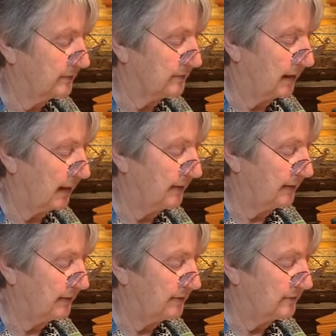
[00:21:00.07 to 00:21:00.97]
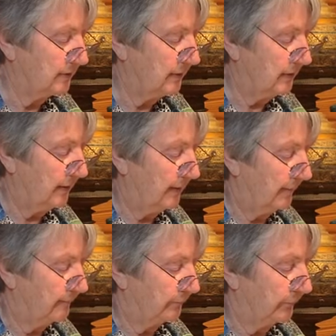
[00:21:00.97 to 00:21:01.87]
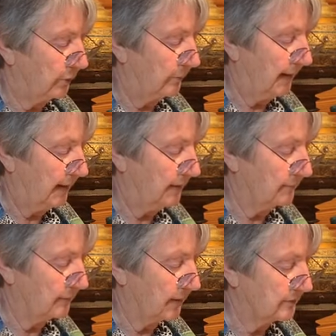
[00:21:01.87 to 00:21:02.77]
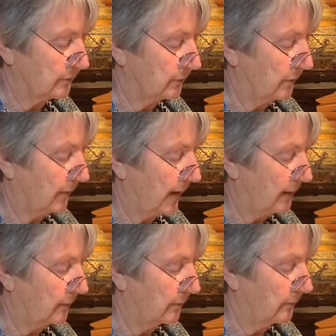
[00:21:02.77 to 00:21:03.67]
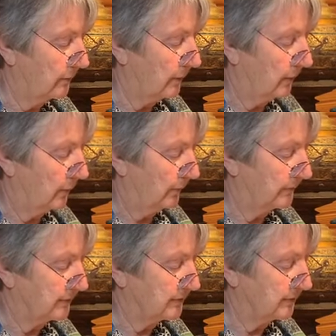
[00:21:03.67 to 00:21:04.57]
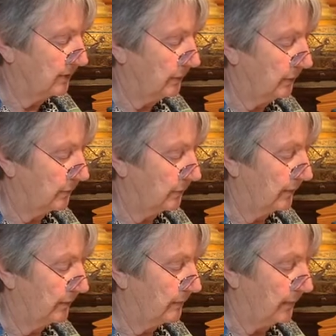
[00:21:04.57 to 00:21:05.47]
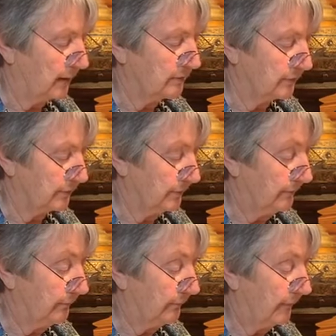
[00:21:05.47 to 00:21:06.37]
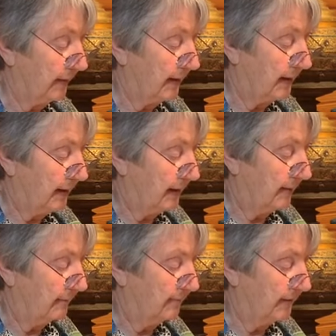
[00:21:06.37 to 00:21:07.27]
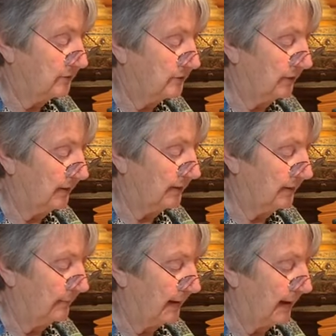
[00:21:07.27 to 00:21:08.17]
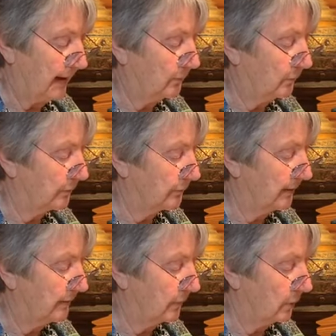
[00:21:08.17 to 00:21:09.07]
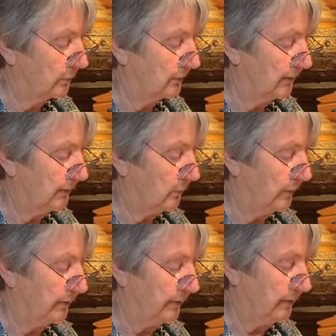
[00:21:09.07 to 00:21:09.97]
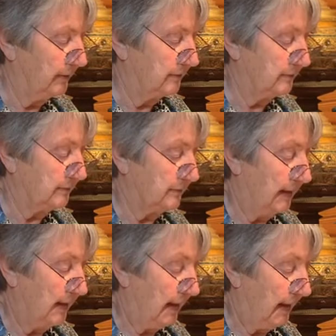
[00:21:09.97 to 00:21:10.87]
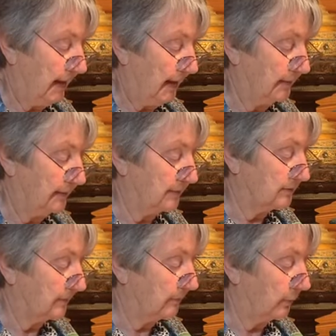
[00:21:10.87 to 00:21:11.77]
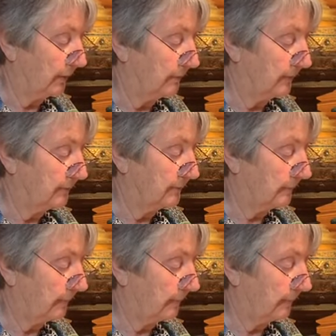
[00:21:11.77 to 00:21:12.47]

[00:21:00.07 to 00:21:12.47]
is not easy to make it rustle or crackle with a stick or with a potsherd. Eventually, the man would reap only weariness and disappointment.